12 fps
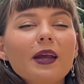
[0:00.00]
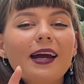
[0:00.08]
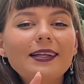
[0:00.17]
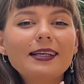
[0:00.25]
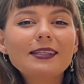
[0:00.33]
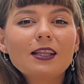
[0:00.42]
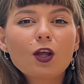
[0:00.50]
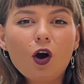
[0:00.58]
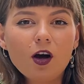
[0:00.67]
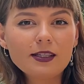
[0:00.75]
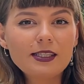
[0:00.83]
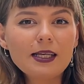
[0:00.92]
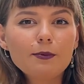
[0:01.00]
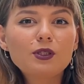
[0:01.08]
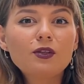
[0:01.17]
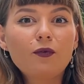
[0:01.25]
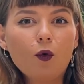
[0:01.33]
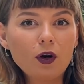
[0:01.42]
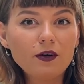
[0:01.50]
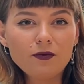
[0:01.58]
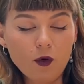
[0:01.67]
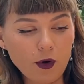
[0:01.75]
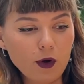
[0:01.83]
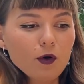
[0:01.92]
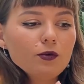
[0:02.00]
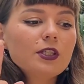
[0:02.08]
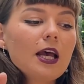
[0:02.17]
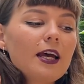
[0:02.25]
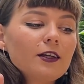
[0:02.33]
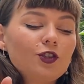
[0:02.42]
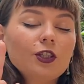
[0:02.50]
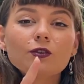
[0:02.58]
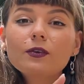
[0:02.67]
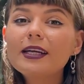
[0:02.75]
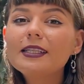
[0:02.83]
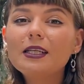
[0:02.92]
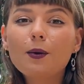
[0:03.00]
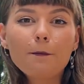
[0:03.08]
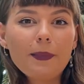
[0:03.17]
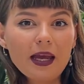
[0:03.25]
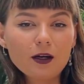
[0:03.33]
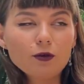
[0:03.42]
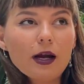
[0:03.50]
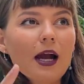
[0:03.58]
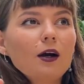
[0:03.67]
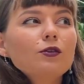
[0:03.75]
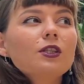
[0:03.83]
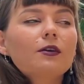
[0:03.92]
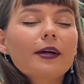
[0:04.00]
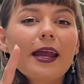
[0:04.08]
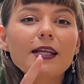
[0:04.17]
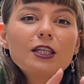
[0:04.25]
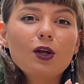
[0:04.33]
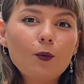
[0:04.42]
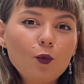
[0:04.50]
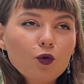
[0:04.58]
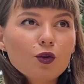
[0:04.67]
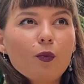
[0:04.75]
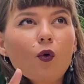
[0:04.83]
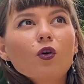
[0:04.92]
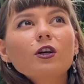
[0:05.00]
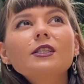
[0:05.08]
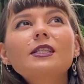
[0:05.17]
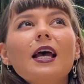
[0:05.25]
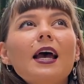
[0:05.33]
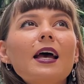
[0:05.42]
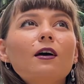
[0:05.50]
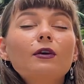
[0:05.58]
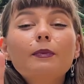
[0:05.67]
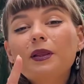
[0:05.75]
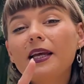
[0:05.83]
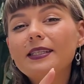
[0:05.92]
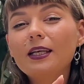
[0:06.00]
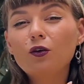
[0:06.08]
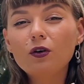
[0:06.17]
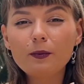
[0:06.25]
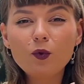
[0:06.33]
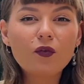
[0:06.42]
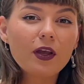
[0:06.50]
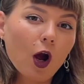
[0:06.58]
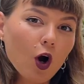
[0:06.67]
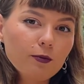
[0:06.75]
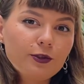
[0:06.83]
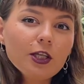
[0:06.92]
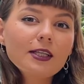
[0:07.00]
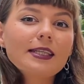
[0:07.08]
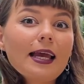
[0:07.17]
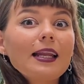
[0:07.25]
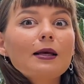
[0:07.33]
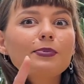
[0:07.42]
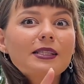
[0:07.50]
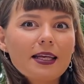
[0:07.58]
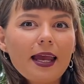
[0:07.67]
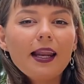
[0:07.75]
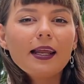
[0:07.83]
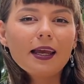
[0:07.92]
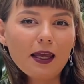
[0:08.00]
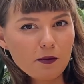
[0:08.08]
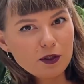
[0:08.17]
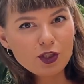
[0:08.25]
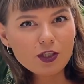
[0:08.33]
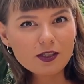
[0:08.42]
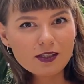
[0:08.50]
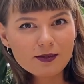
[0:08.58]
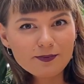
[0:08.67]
ideas and concepts for photos, generating backgrounds, creating mood boards, replacing or removing objects, and upscaling images.